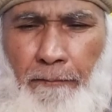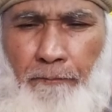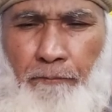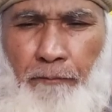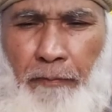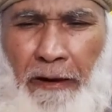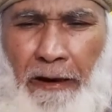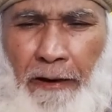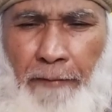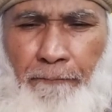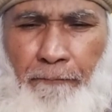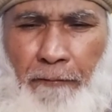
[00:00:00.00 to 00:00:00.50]

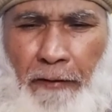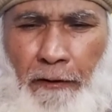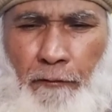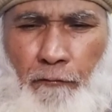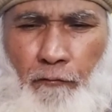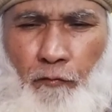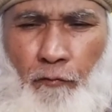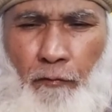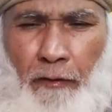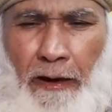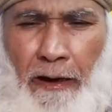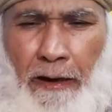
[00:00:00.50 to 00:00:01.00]
prefer
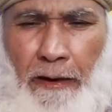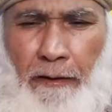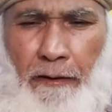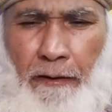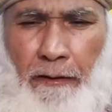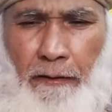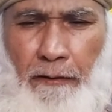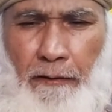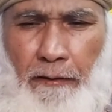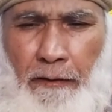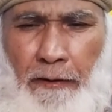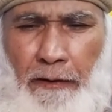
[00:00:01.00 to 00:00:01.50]

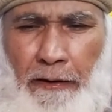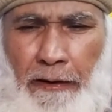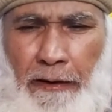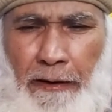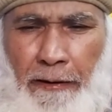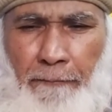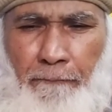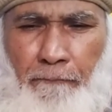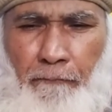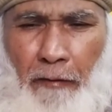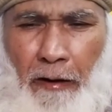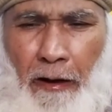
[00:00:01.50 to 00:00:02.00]
to
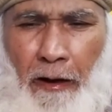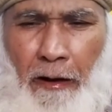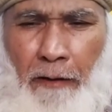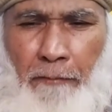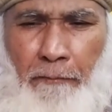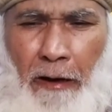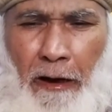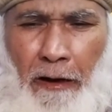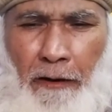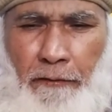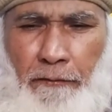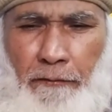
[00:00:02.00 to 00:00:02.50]
live
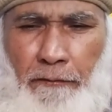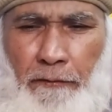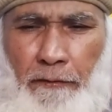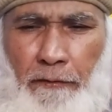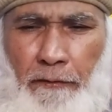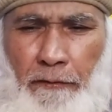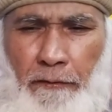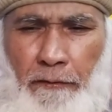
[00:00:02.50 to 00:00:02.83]
among